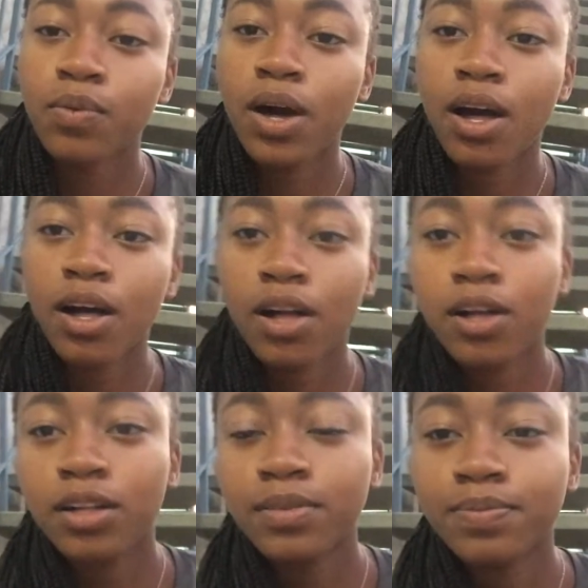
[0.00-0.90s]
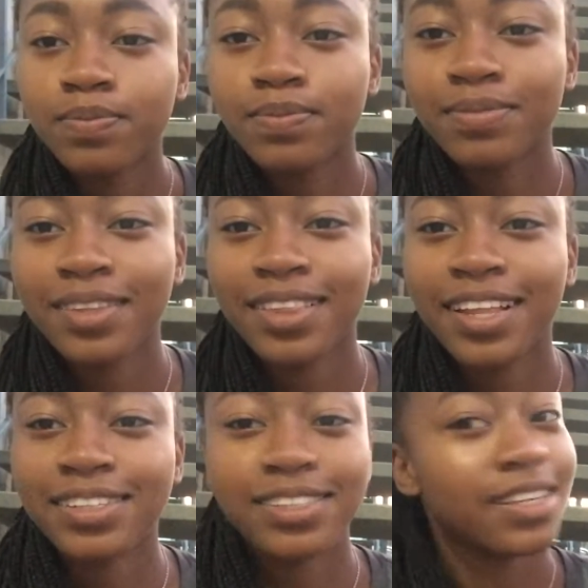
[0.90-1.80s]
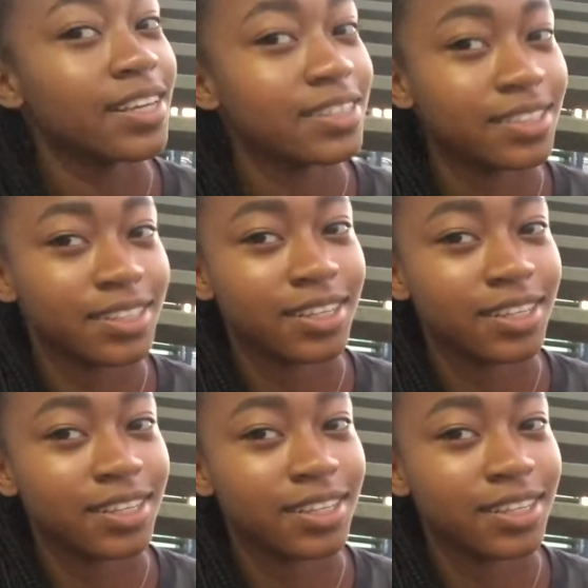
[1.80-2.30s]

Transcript: Well, that's it